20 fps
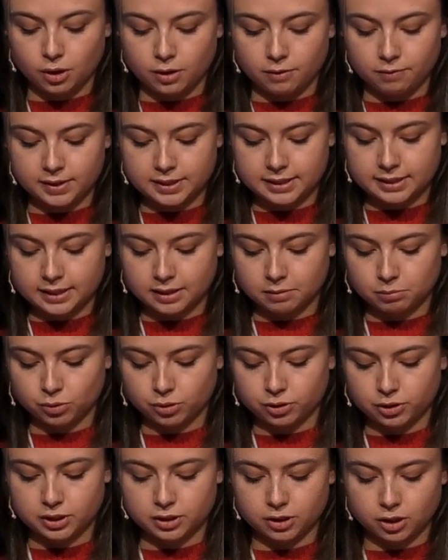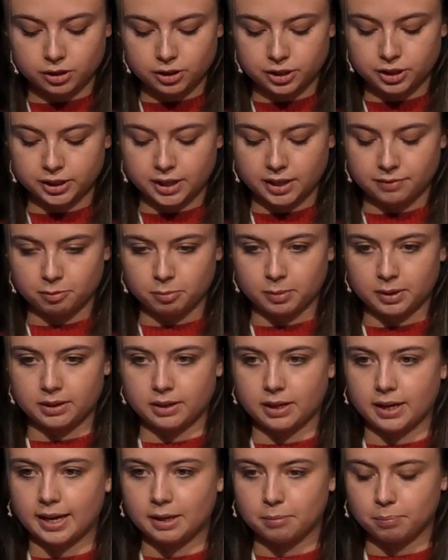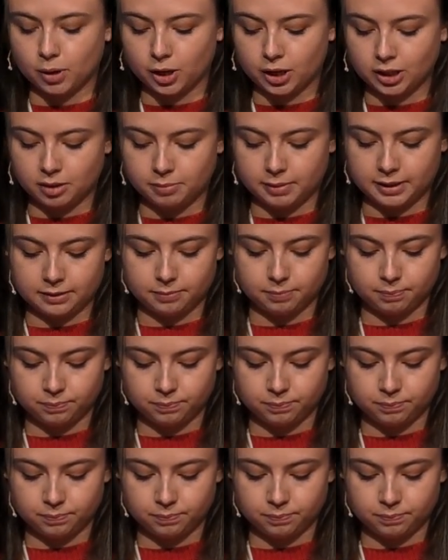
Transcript: visiting both the Scottish Government and Parliament.